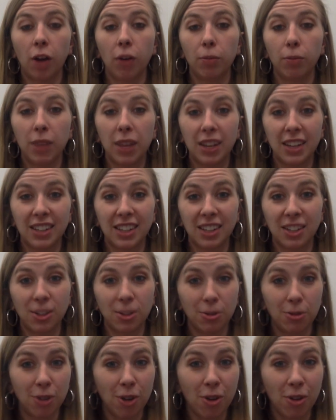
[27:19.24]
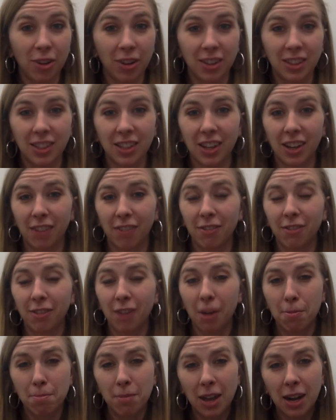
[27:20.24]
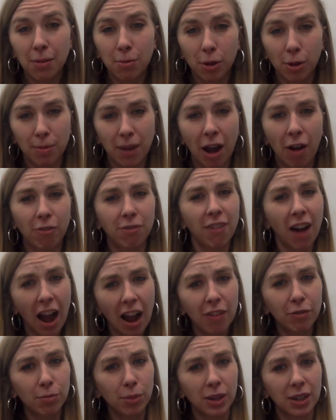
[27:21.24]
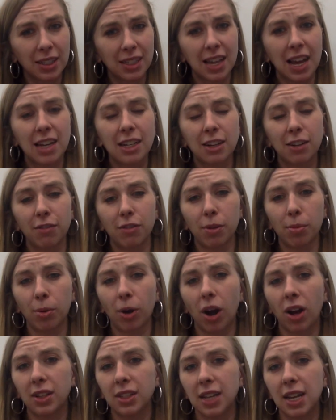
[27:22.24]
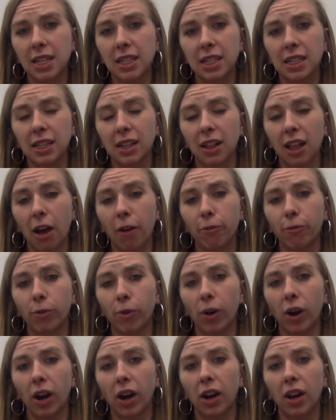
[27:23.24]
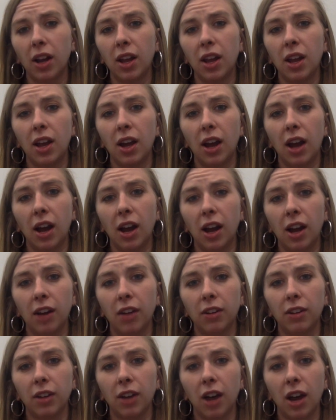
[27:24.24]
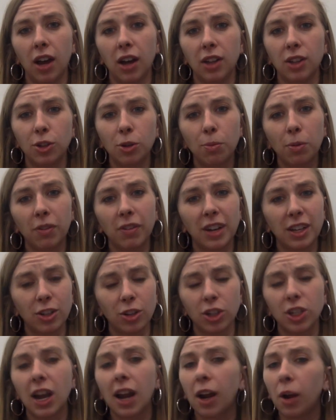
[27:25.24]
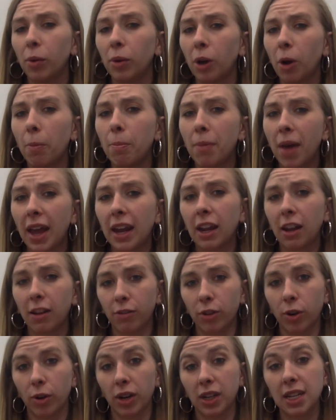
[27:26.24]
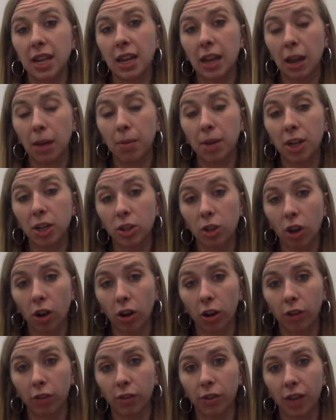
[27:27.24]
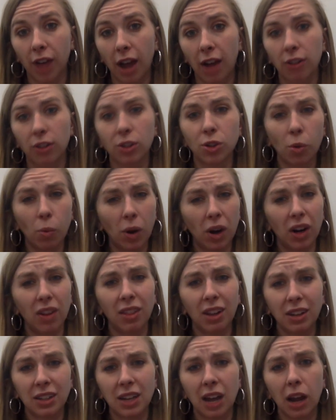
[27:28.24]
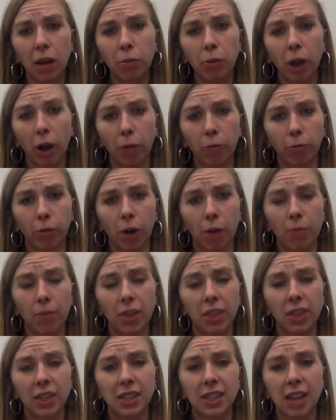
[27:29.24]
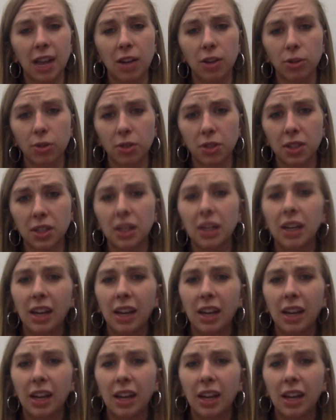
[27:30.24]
Because as you know, there's a minimal amount, 5% of the process is allowed for supervisor check, and we know many of you are taking much longer for that. So where did that time come from in the schedules?